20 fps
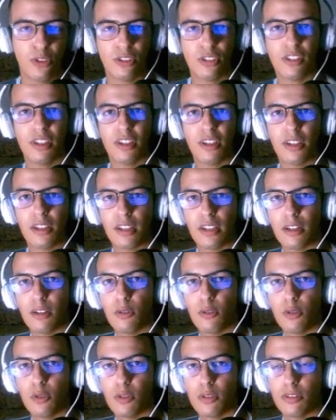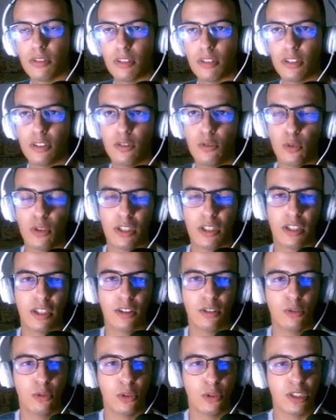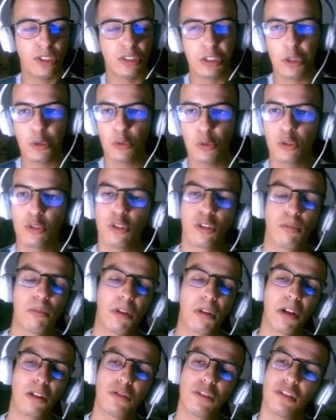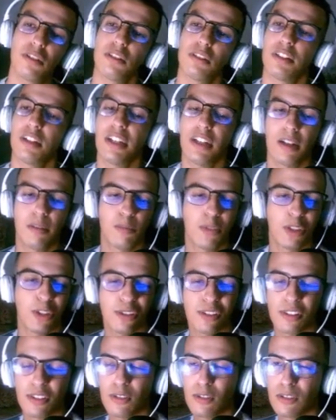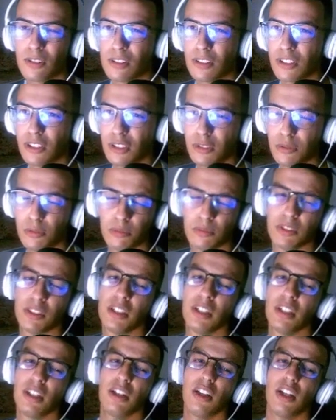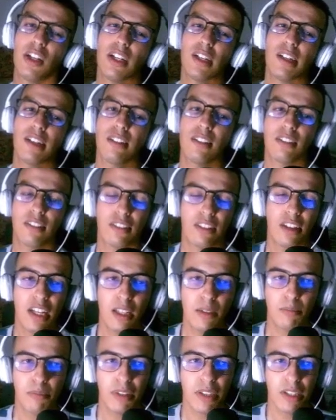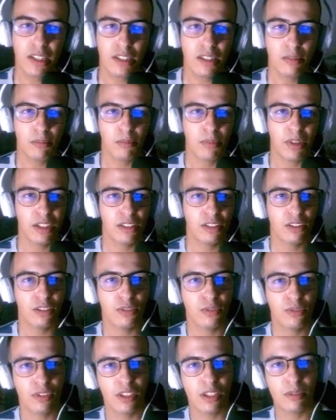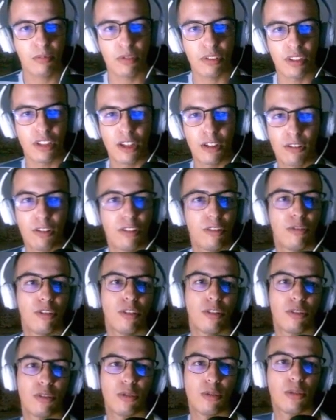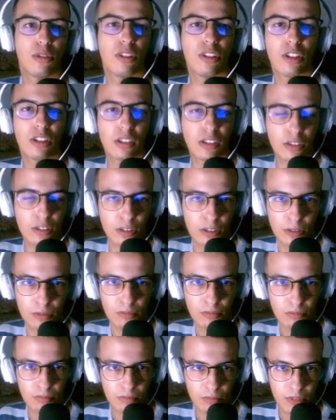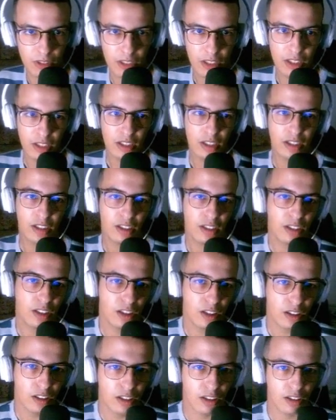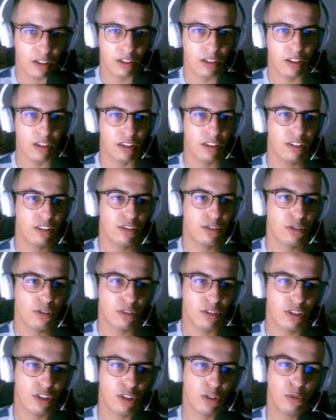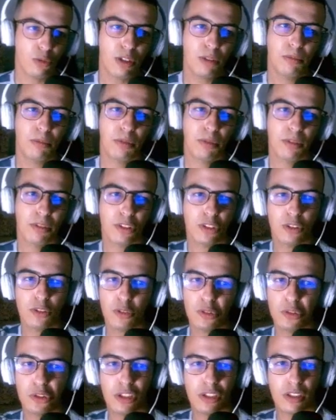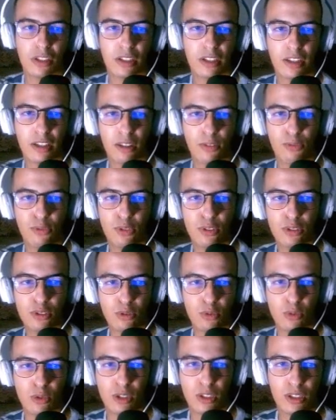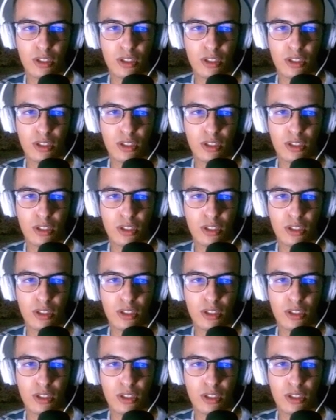thing you wanna do is go to your browser. Here I'm using Google Chrome and type in Microsoft Teams download on google.com. And this should show up. You just click the first one,